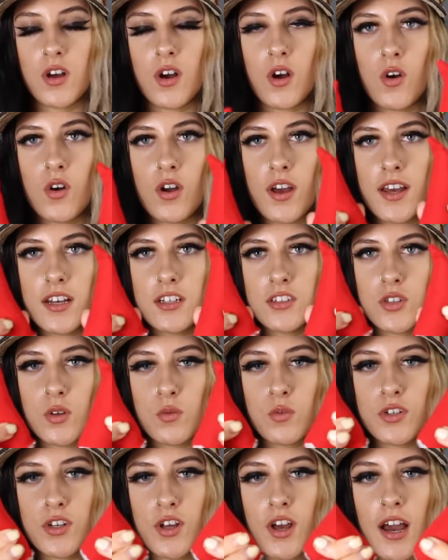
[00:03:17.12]
Okay. So
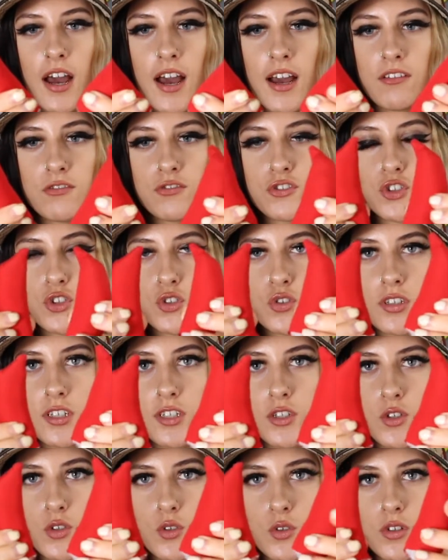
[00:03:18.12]
we now have two
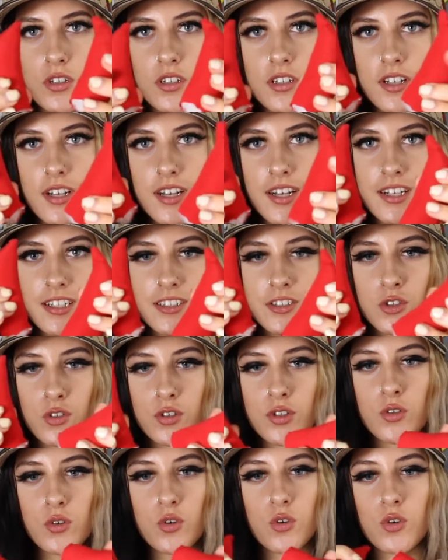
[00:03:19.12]

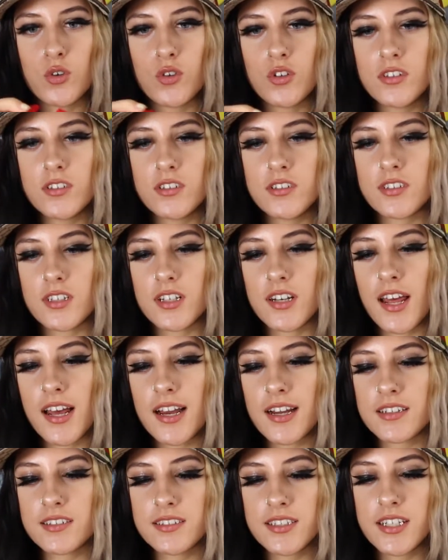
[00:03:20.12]
little horns, and
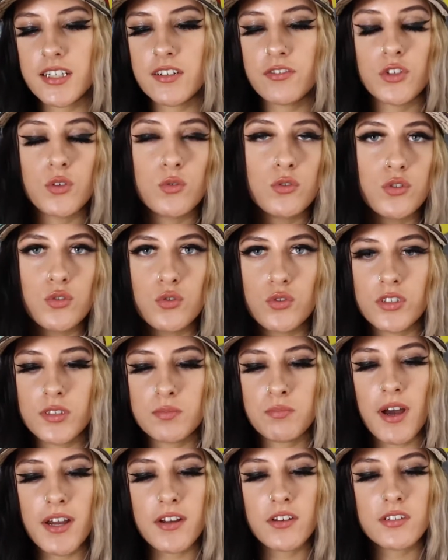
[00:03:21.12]
like I said, if you were doing this
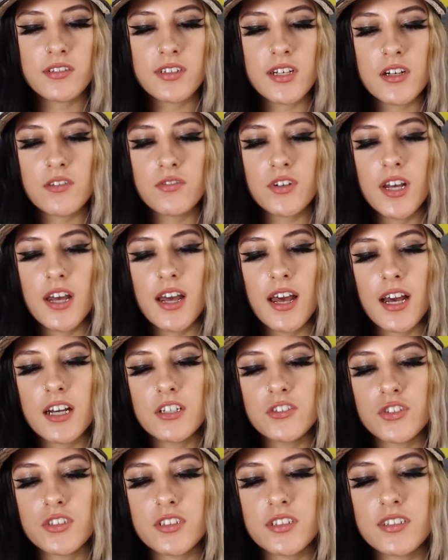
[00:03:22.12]
by yourself,
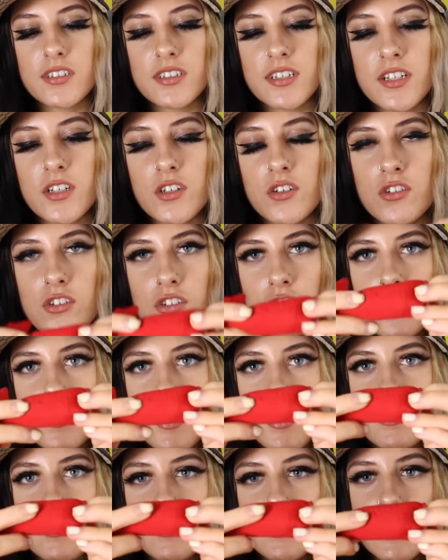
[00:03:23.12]
as you can see, you just got
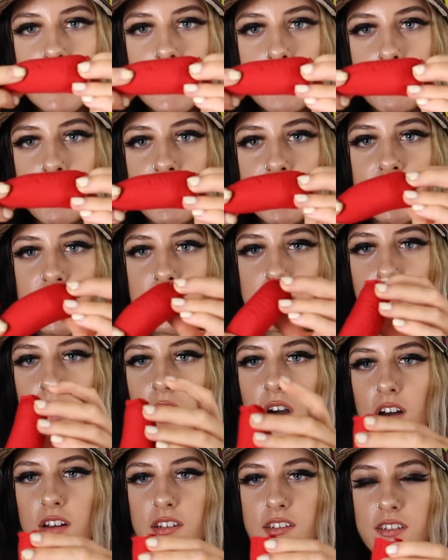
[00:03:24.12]
that seam where these
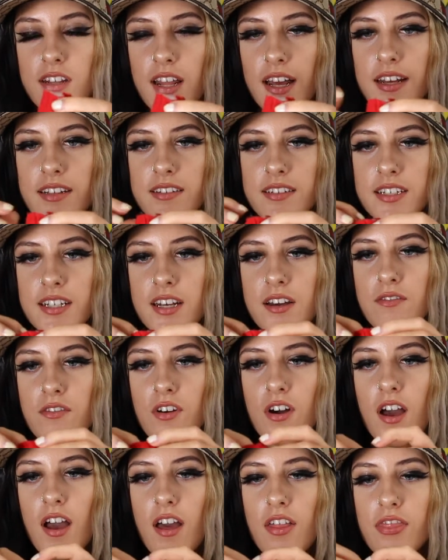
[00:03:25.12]
parts like are
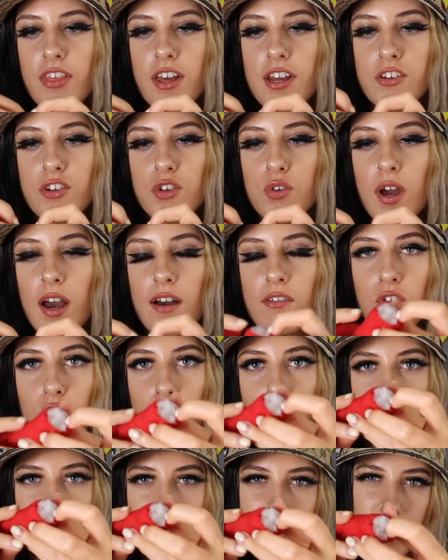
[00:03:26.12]
together, and then you have
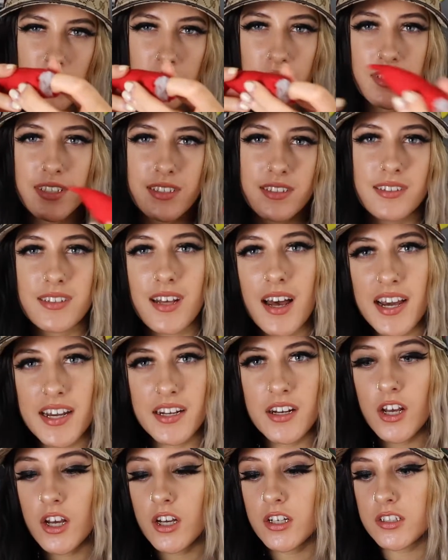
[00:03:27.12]
got the stuffing inside.
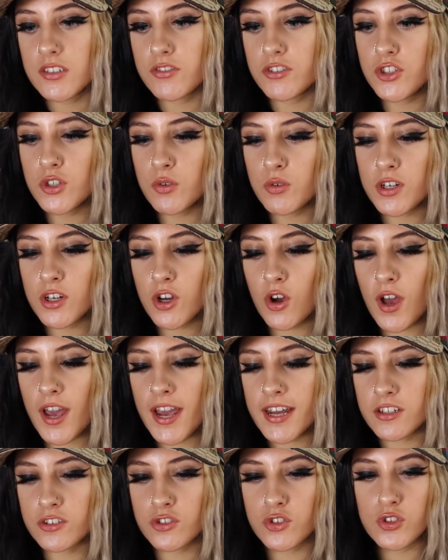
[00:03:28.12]
So if you do want to go
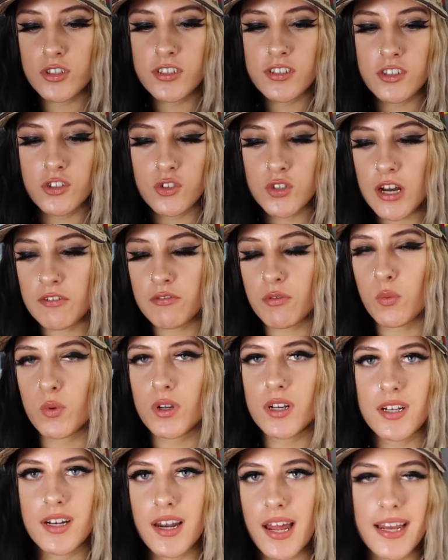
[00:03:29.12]
ahead and do this and you don't have a
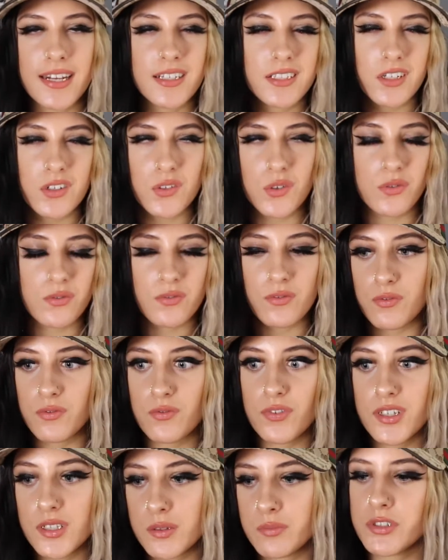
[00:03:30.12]
wig, like it's gonna
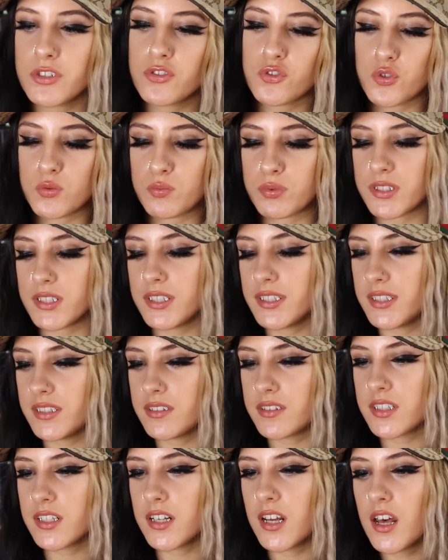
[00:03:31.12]
finna be super
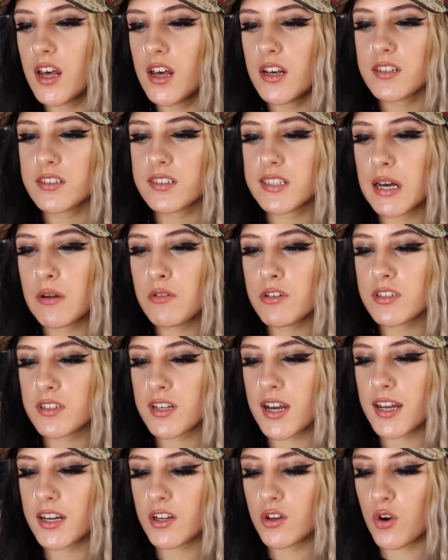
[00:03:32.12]
easy. So now we just
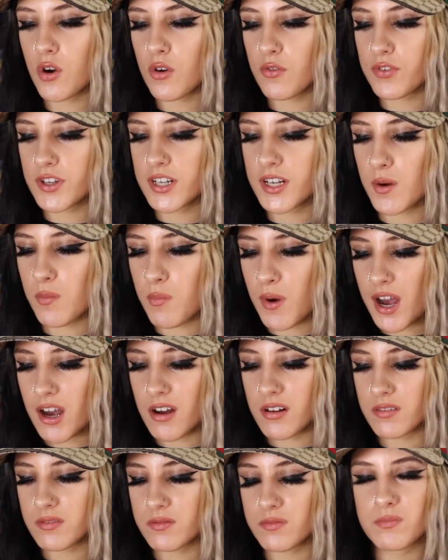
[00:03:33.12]
kind of got to think
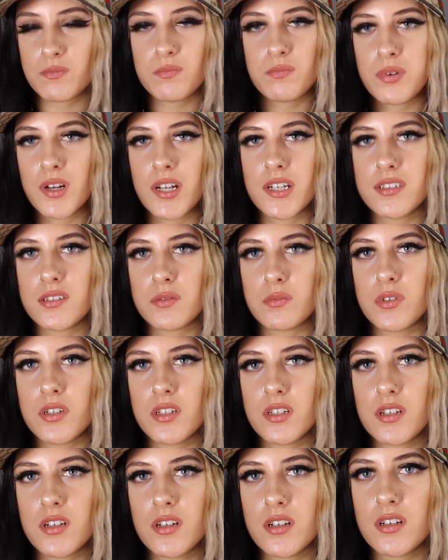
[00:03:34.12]
about
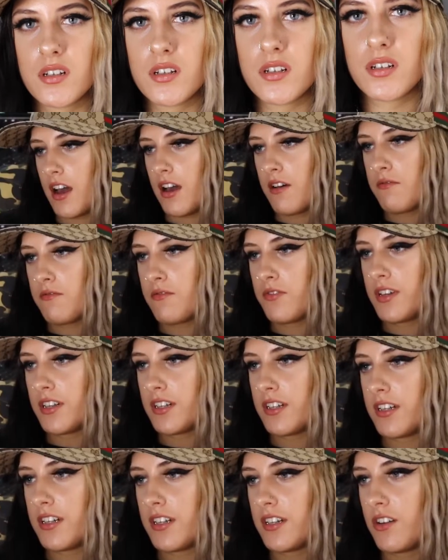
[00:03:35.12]
placement. I'm
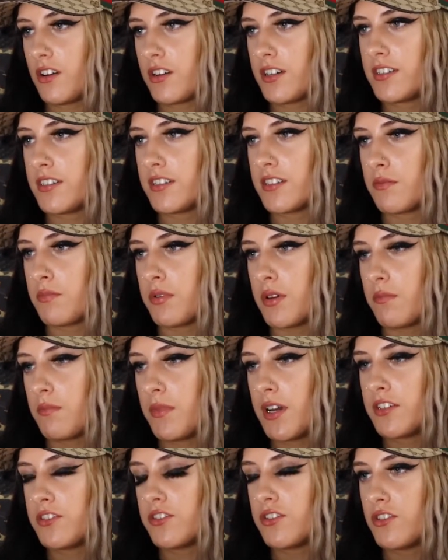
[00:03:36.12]
thinking, oh, this is a bit
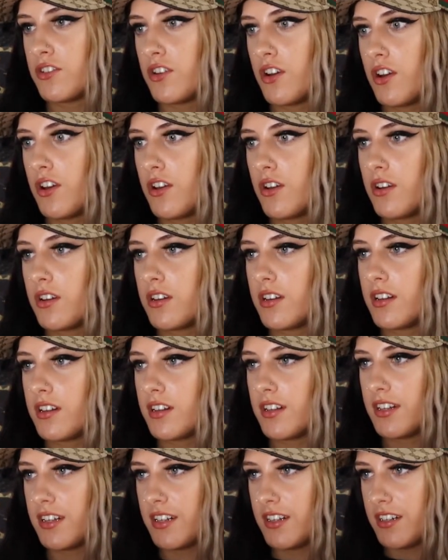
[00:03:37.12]
mad, you know.
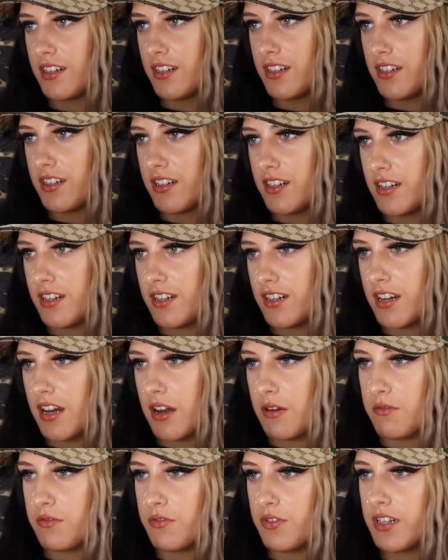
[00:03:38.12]

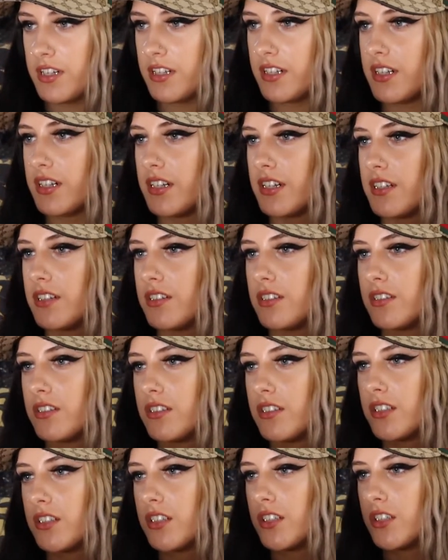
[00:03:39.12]
I'm thinking
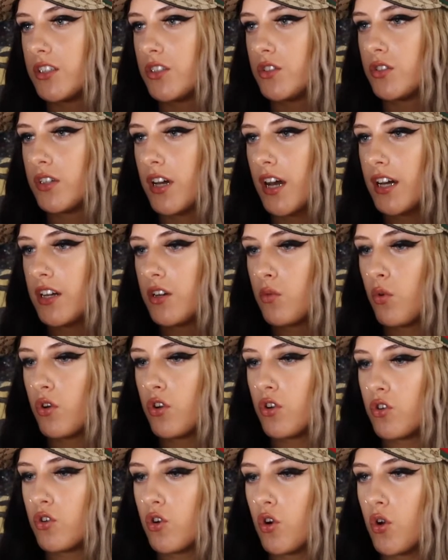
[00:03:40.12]
you kind of want
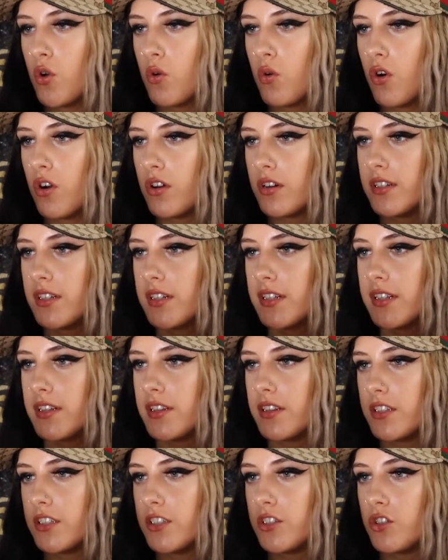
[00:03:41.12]
to go on,
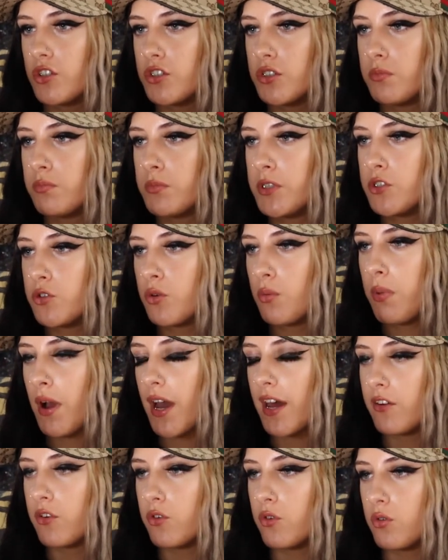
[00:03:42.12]
you know, your middle
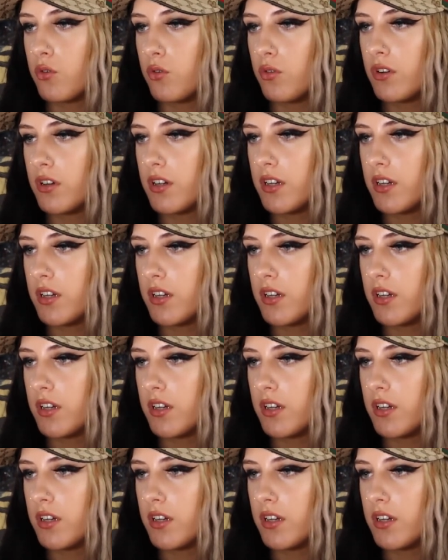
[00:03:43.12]
panel,